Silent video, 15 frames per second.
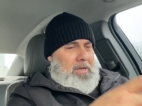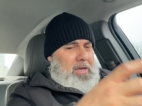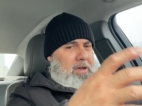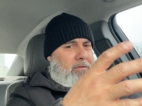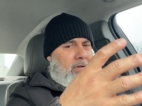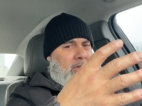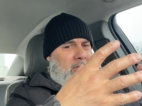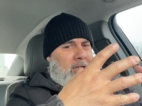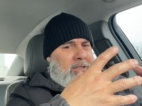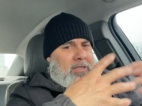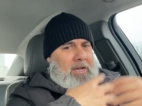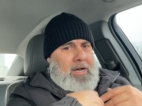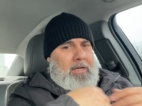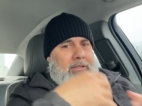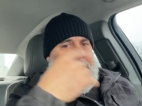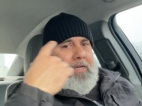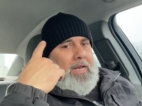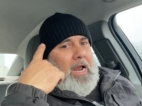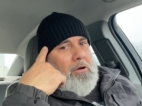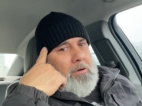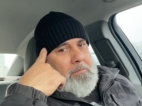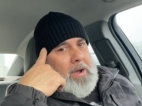if it's just us
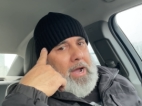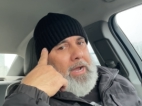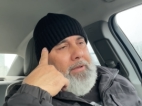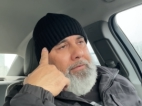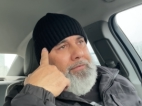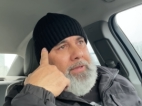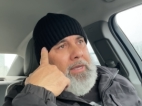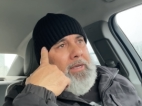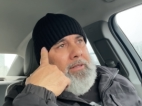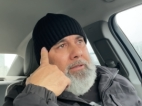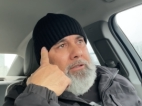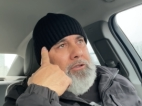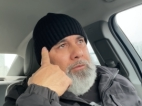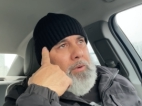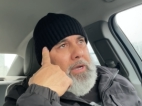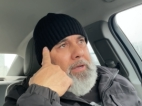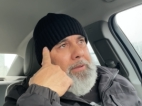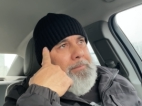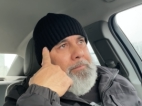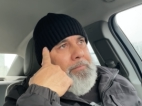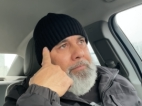in our mind thinking this way